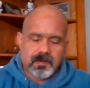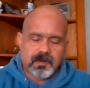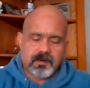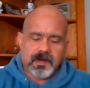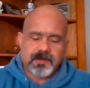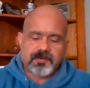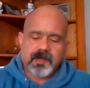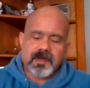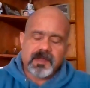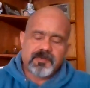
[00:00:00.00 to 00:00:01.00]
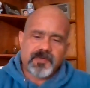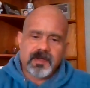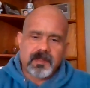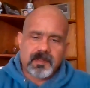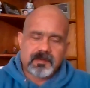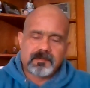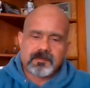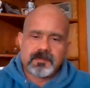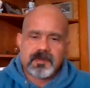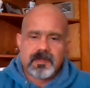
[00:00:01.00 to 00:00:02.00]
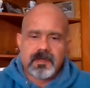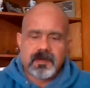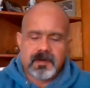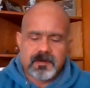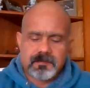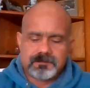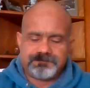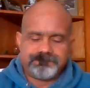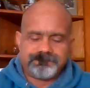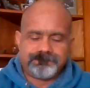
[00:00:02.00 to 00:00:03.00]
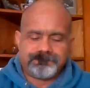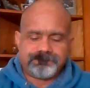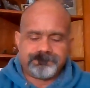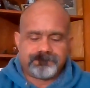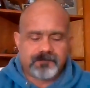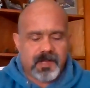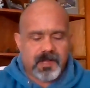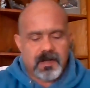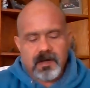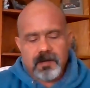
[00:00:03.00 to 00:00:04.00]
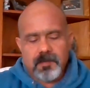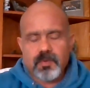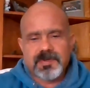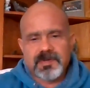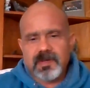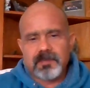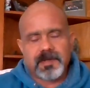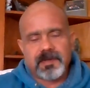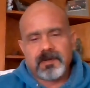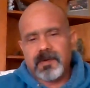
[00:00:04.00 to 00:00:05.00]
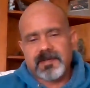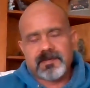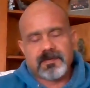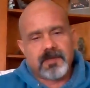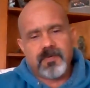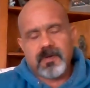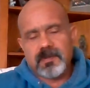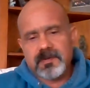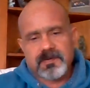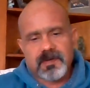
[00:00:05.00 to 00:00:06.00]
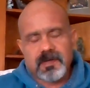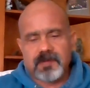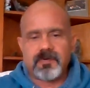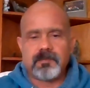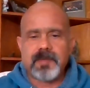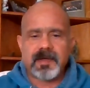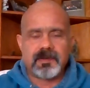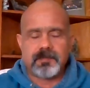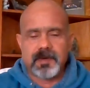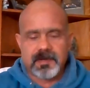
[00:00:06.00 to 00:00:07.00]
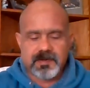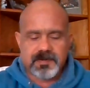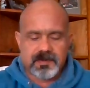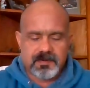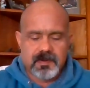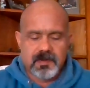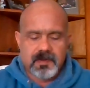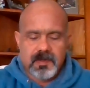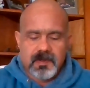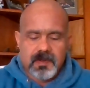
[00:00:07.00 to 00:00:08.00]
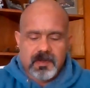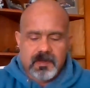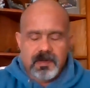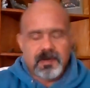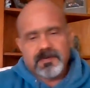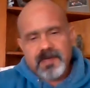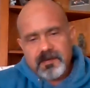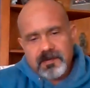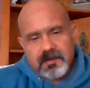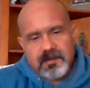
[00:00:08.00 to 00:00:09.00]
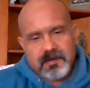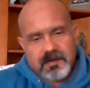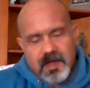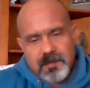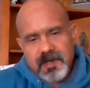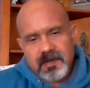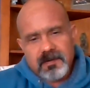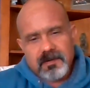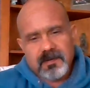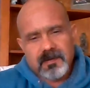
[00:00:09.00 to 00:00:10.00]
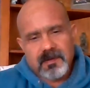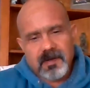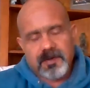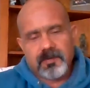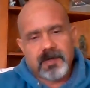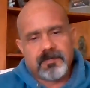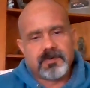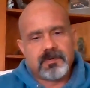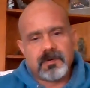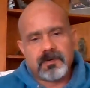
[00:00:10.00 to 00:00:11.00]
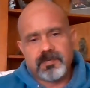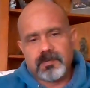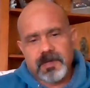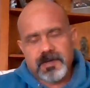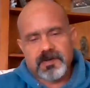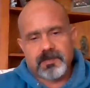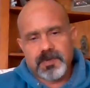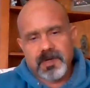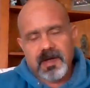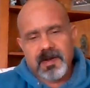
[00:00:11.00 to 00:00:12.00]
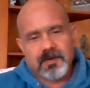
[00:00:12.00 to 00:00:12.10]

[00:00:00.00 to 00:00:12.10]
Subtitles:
I try, but I fail. I'm always stumbling. I fall into sin. I fall back into my addictions. And does that mean I don't have a true relationship with God?